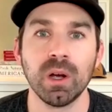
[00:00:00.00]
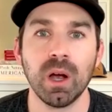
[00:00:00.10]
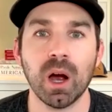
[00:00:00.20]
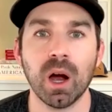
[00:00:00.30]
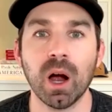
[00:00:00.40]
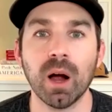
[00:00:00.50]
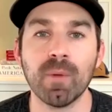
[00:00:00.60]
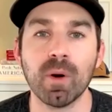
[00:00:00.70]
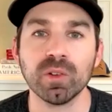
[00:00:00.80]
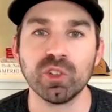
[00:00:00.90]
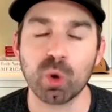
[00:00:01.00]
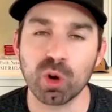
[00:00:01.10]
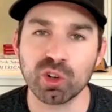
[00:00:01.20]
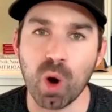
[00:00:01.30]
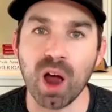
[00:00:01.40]
um,
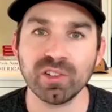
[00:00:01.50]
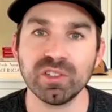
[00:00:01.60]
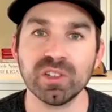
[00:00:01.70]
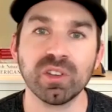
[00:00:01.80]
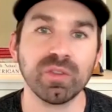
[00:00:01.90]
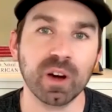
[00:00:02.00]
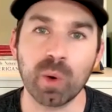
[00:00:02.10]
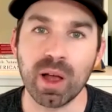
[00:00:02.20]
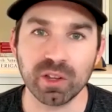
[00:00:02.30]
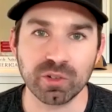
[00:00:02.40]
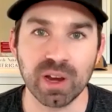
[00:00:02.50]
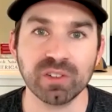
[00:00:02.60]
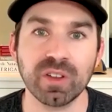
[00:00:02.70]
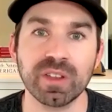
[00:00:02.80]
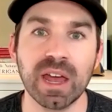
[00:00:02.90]
George Washington's farewell address
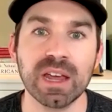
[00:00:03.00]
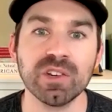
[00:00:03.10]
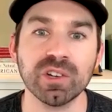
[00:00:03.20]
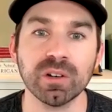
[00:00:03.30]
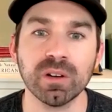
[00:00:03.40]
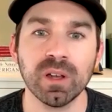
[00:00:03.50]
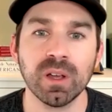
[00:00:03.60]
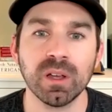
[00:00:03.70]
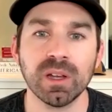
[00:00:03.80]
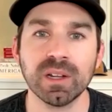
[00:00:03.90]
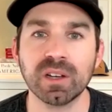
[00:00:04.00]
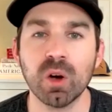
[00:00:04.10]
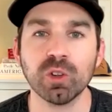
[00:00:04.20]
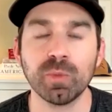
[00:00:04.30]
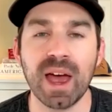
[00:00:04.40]
to the nation. It
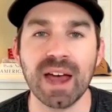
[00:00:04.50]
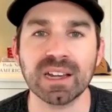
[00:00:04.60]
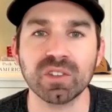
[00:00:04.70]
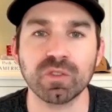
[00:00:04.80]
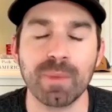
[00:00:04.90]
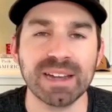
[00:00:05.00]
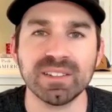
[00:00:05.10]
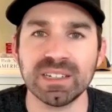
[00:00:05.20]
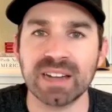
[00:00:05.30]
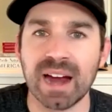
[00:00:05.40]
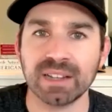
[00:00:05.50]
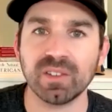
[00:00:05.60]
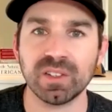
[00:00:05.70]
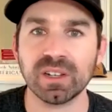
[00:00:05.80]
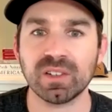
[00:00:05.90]
goes back. It's from
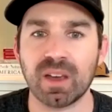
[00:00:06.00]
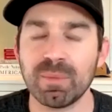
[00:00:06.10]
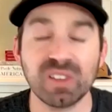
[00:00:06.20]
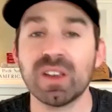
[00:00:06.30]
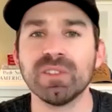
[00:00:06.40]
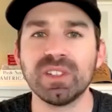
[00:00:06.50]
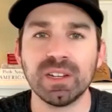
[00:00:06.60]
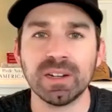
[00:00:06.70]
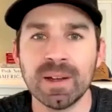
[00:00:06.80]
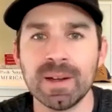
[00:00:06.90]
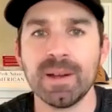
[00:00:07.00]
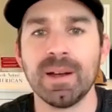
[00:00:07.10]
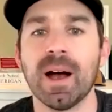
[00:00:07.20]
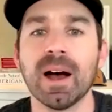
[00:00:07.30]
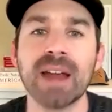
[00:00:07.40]
1896. I mean,
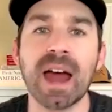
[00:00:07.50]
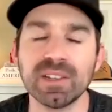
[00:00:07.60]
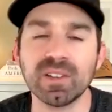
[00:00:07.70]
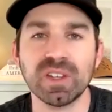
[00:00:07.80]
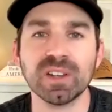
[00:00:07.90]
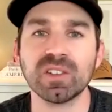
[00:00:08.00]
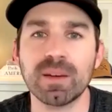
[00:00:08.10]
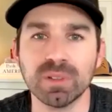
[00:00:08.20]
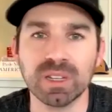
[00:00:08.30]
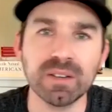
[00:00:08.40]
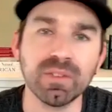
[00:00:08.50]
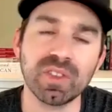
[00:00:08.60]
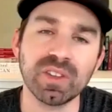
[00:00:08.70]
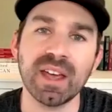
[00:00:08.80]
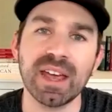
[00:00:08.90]
1796, uh, I believe, is
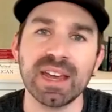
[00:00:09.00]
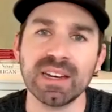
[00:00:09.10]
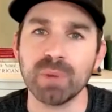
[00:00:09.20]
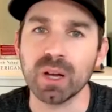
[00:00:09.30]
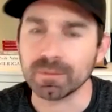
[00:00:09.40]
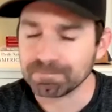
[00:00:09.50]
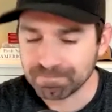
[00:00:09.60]
the date. But